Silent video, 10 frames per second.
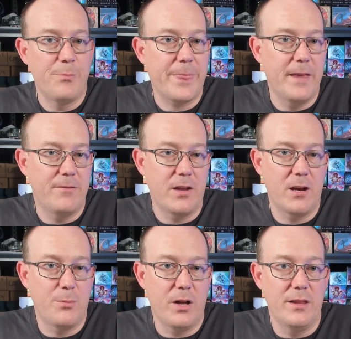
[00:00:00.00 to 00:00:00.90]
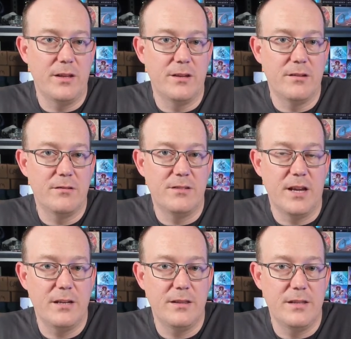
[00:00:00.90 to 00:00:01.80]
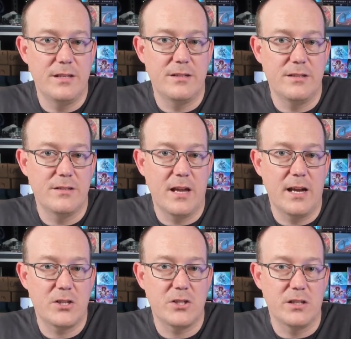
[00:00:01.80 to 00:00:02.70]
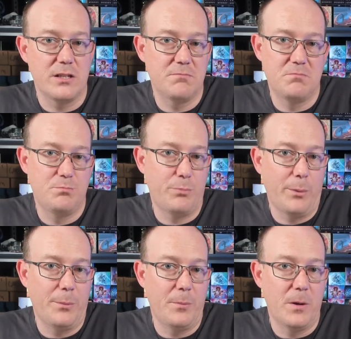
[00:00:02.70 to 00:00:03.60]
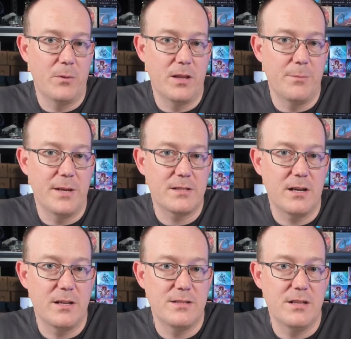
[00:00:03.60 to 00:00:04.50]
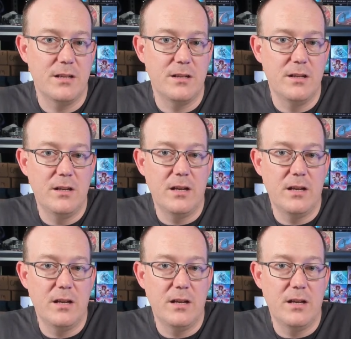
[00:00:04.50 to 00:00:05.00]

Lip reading: If you're going to buy the set, this is actually probably one of the best cards in it.